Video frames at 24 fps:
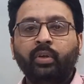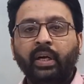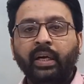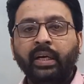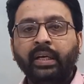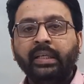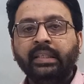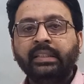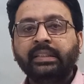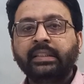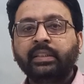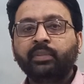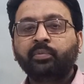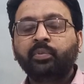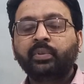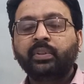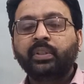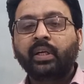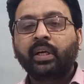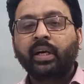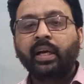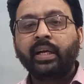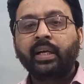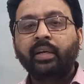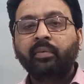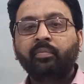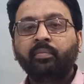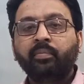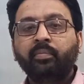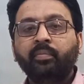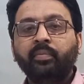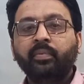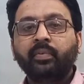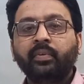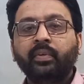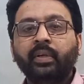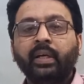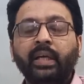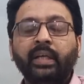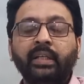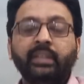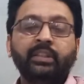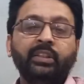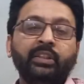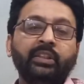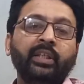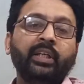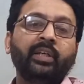Kindly subscribe
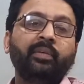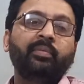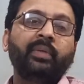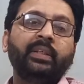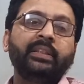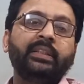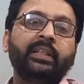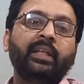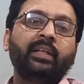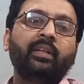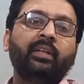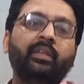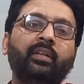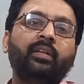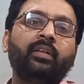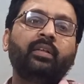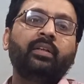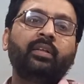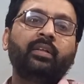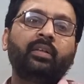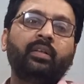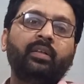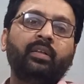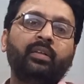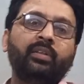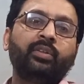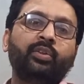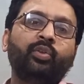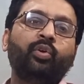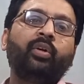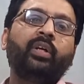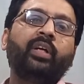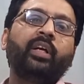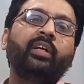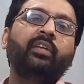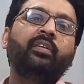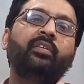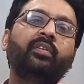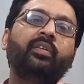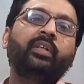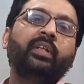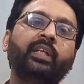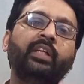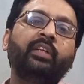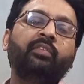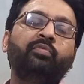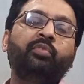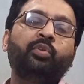and share my channel so that
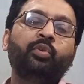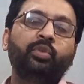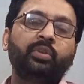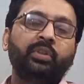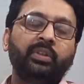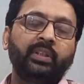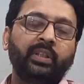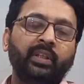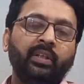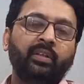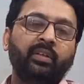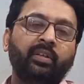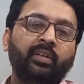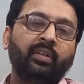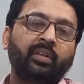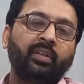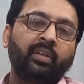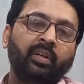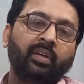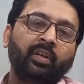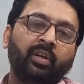in future